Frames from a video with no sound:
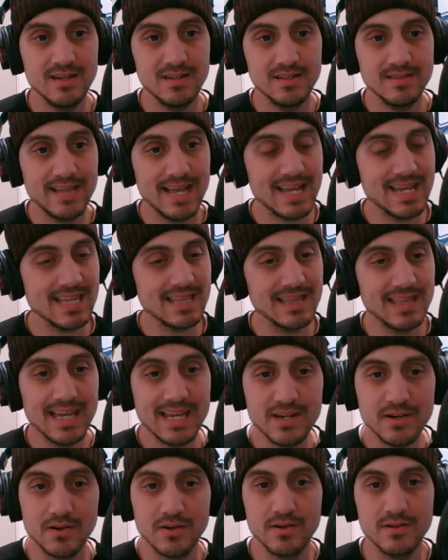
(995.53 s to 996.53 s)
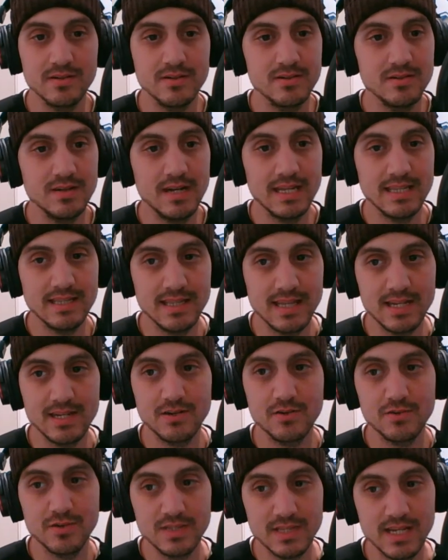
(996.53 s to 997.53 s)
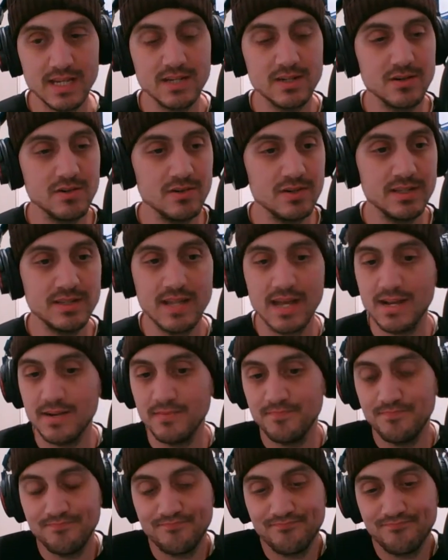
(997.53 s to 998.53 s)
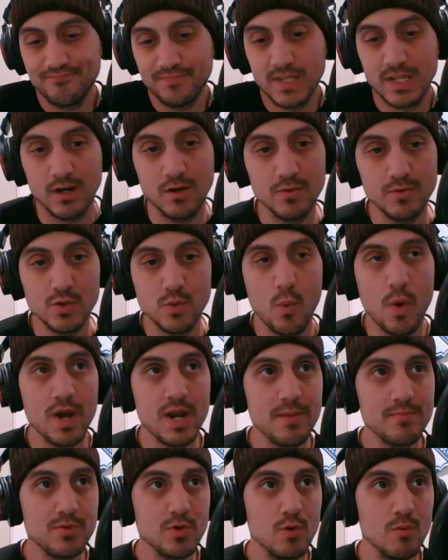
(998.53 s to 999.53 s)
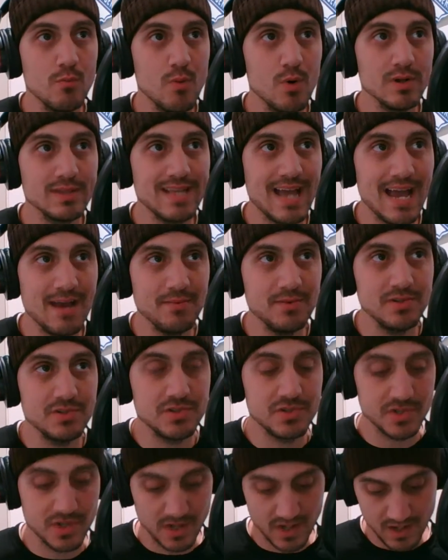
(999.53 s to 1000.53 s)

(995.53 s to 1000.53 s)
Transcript: They can linger and linger and linger, and then, you wind up doing more damage.